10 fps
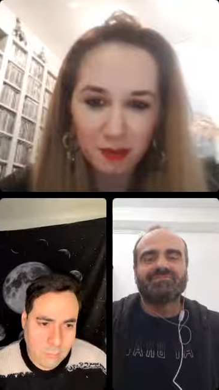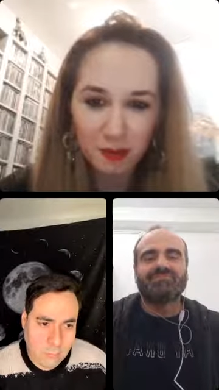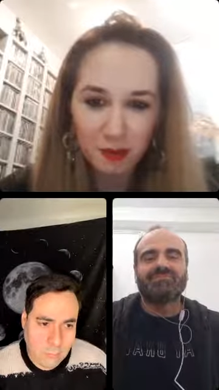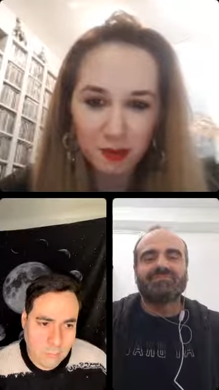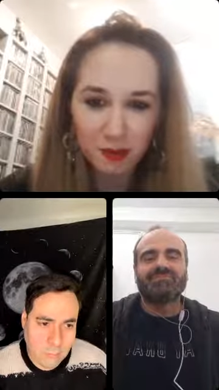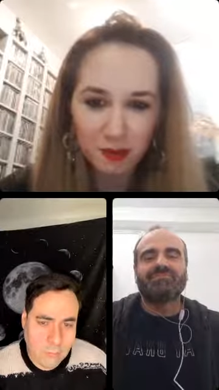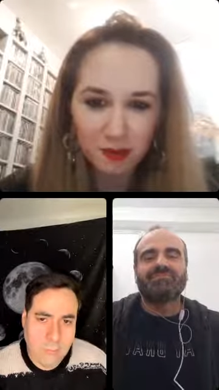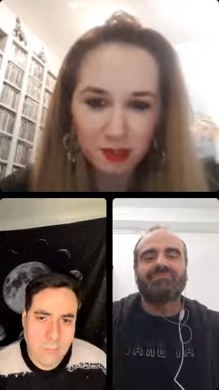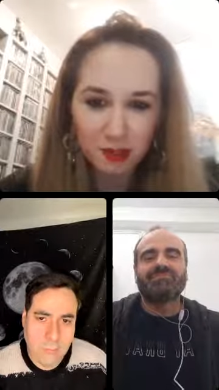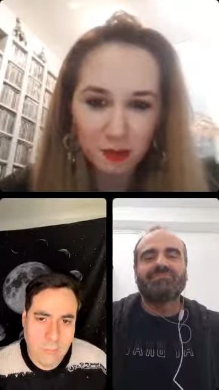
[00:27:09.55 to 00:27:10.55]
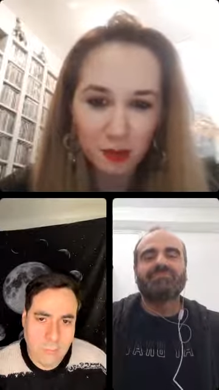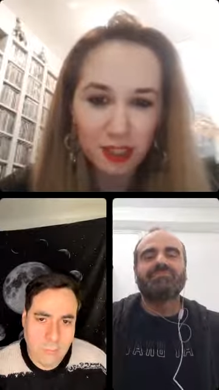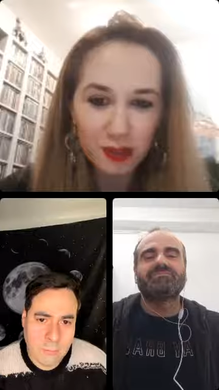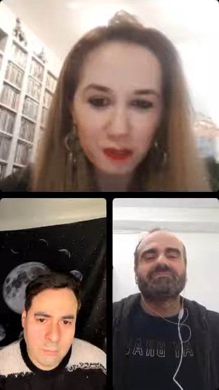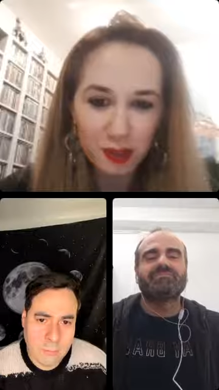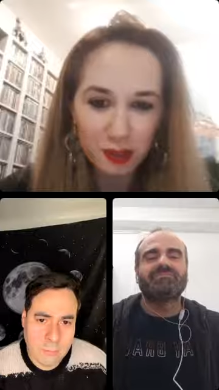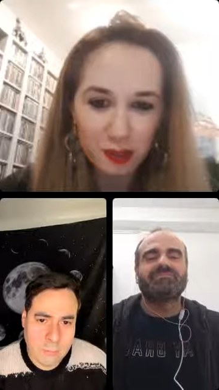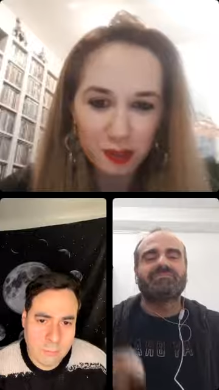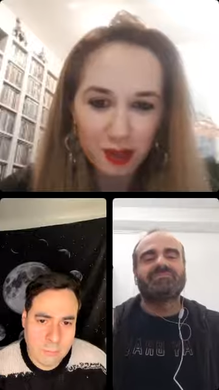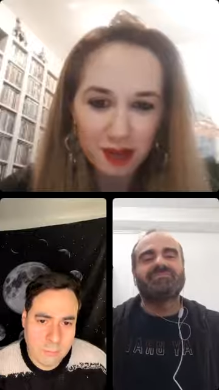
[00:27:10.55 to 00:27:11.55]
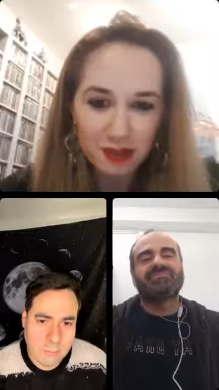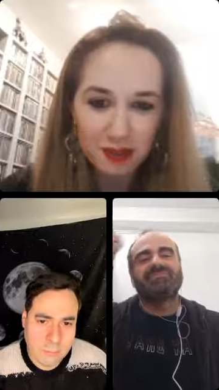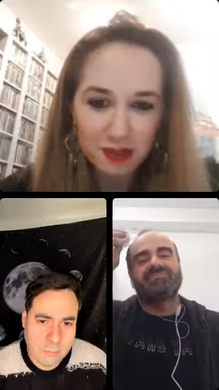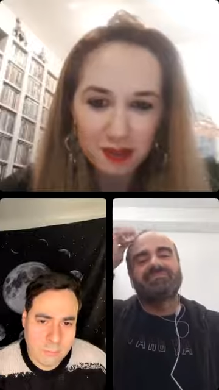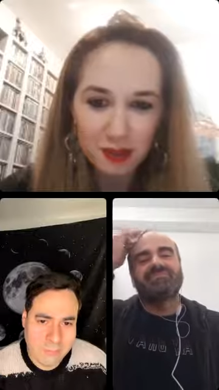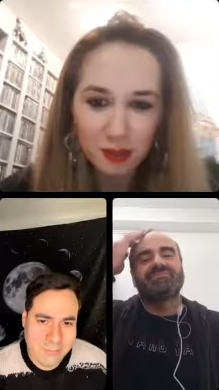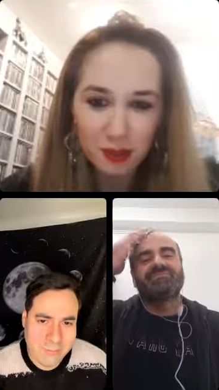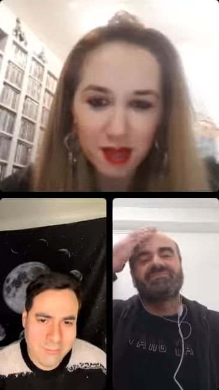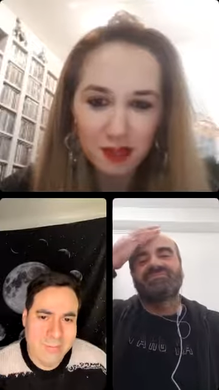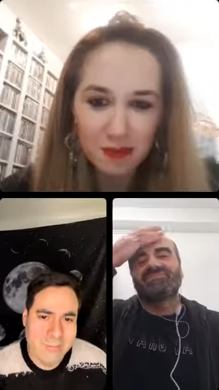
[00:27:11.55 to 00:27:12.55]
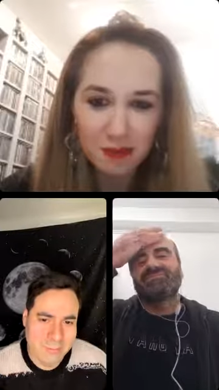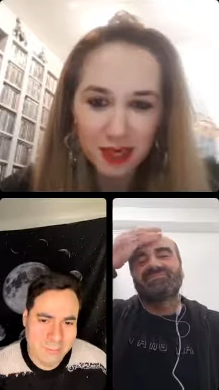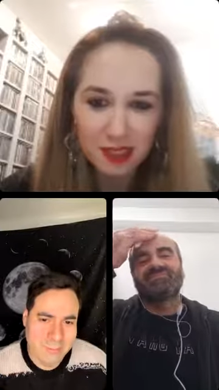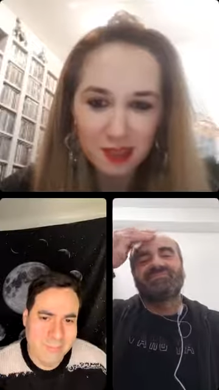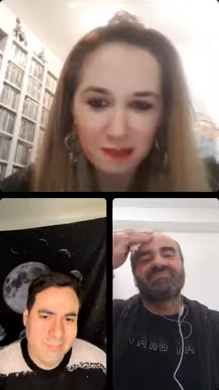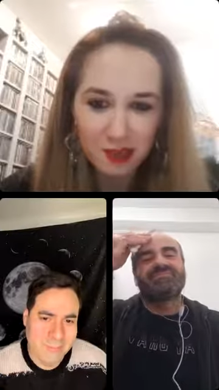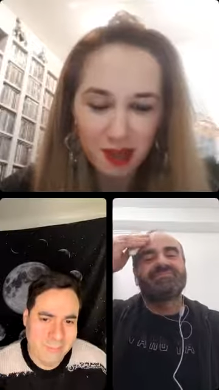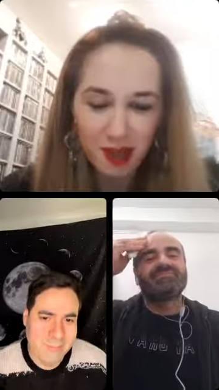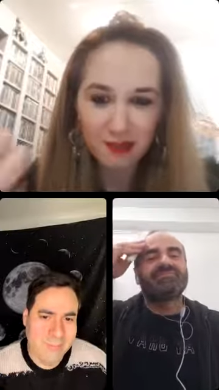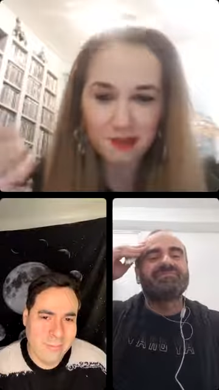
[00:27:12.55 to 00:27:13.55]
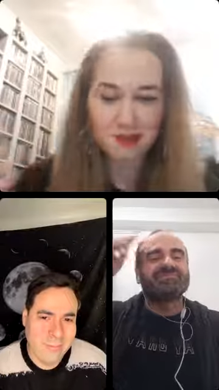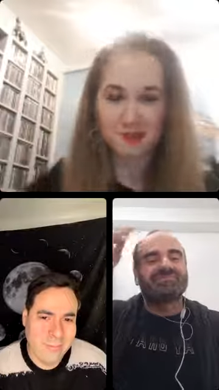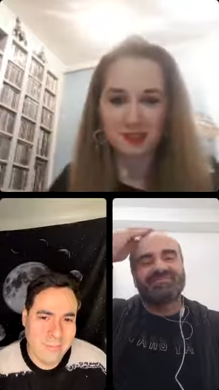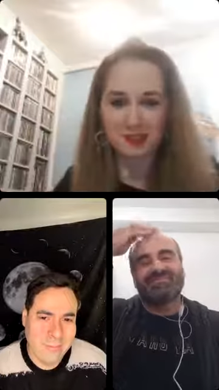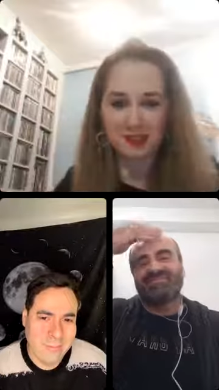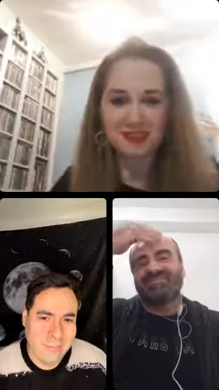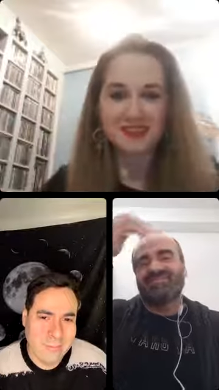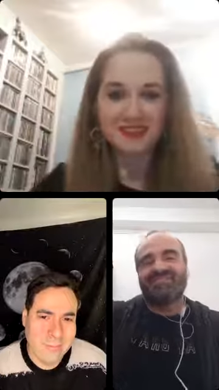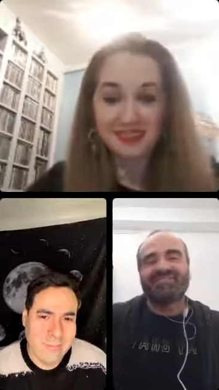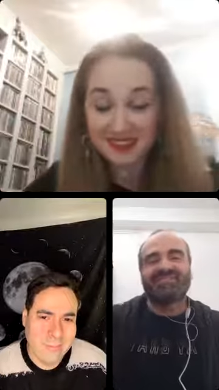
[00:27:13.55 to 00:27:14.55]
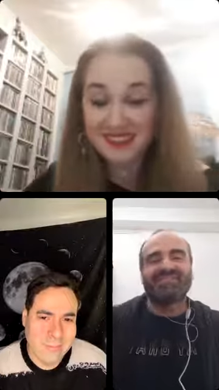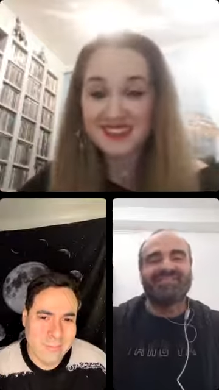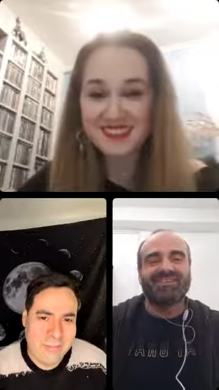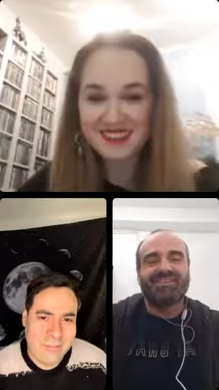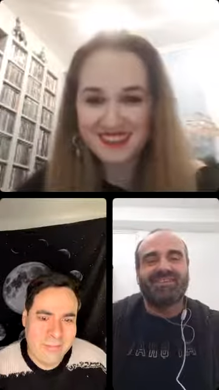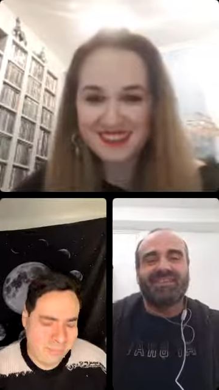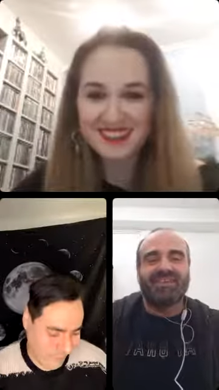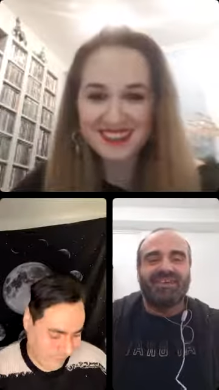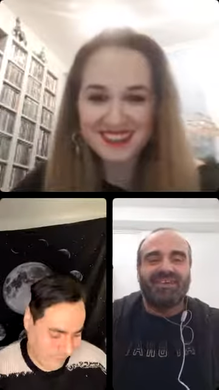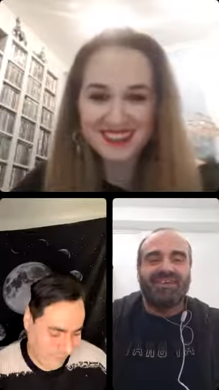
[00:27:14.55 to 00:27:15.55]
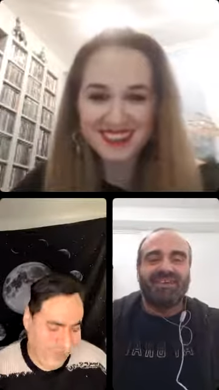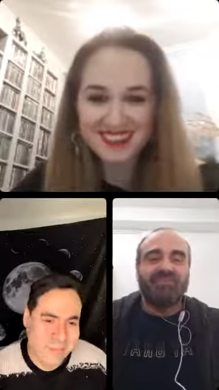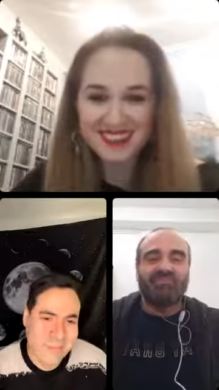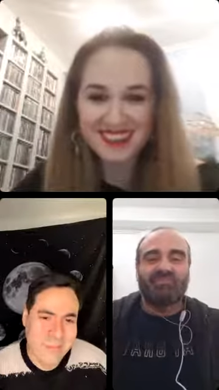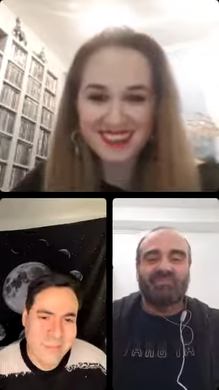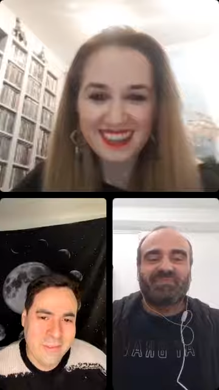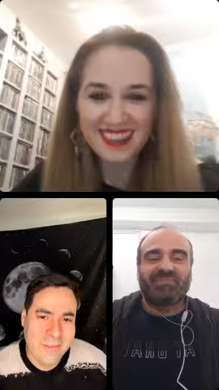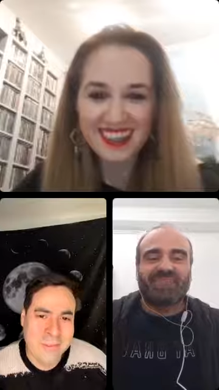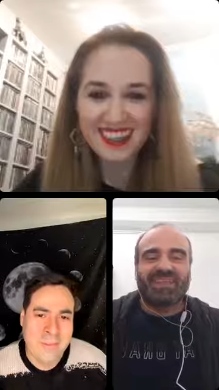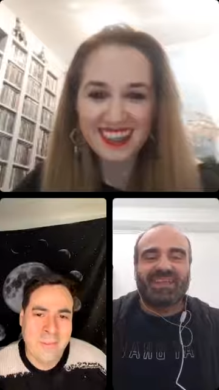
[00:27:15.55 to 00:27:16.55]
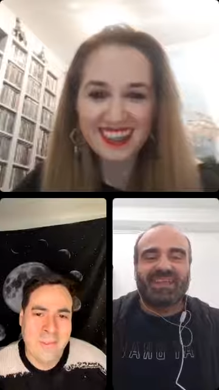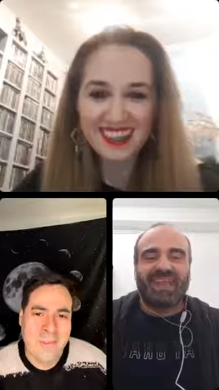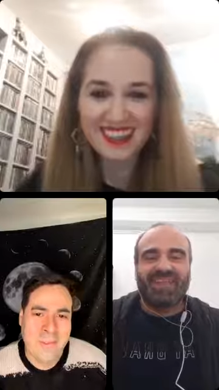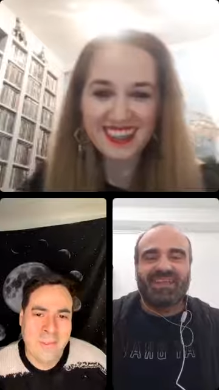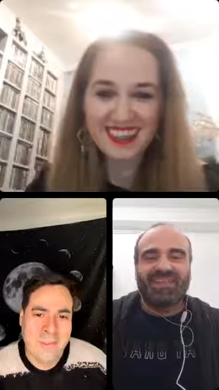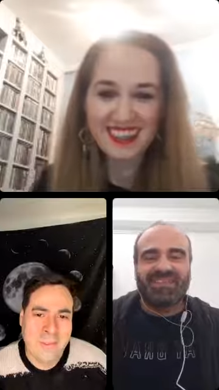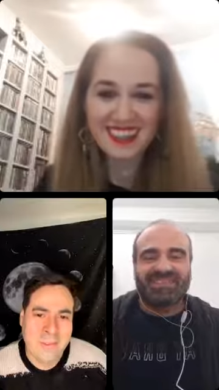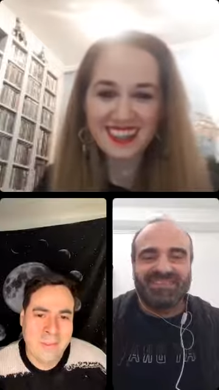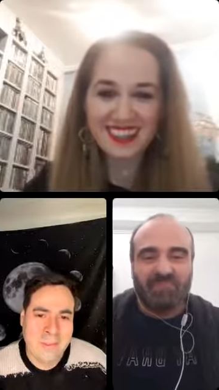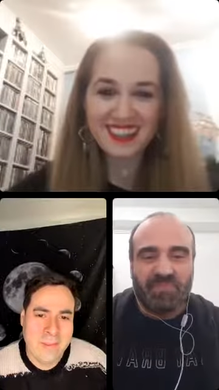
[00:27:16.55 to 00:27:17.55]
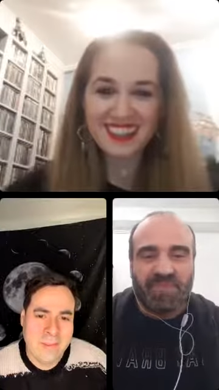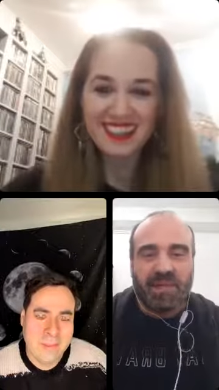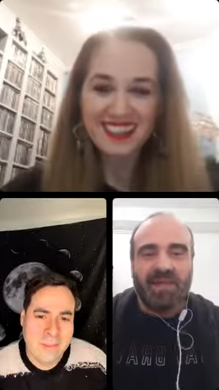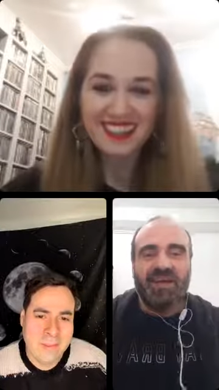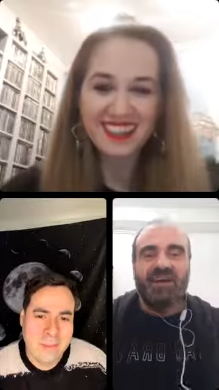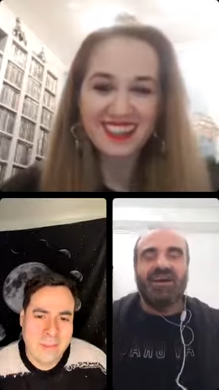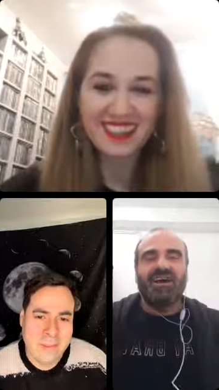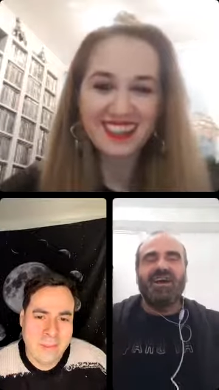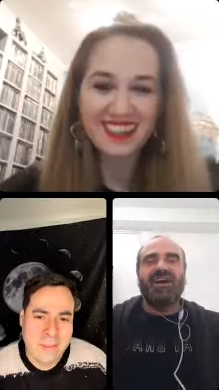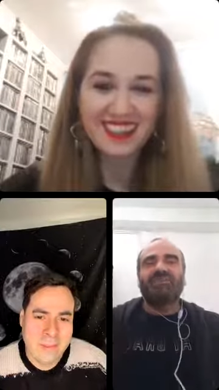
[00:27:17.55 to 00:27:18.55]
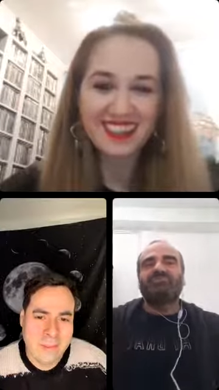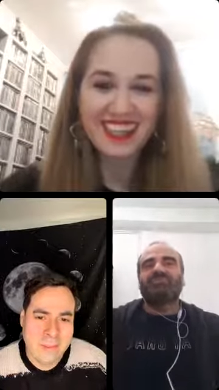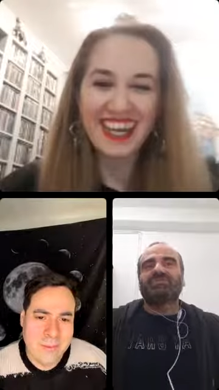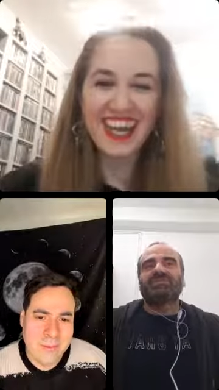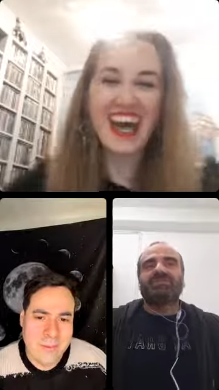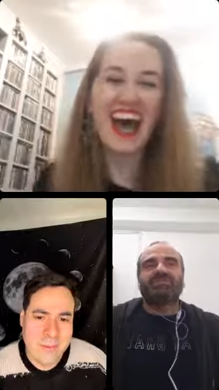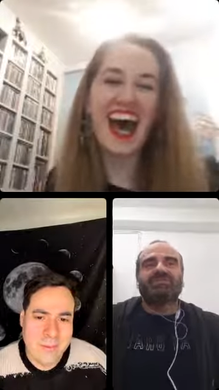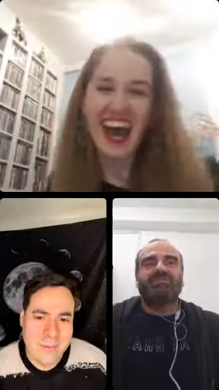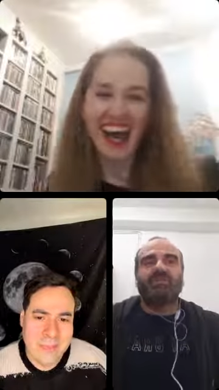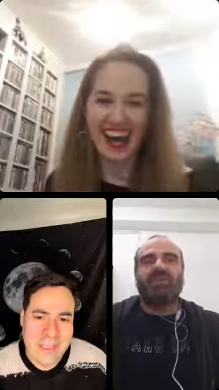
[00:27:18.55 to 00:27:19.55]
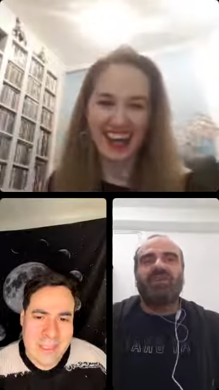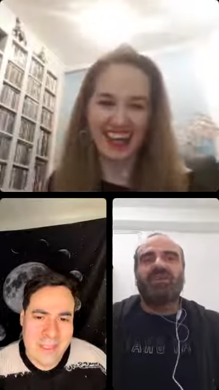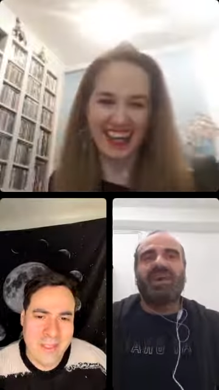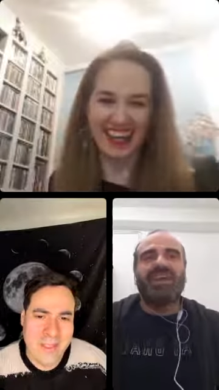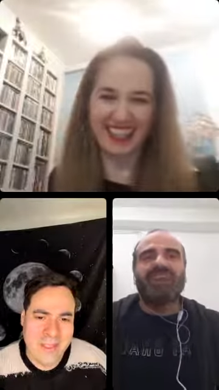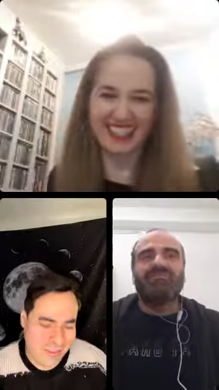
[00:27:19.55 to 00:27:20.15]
Speaker 1: for uh, working with you, Arton. You are the best photographer.
Speaker 2: Um, hi, Gresa. Uh, she's one of my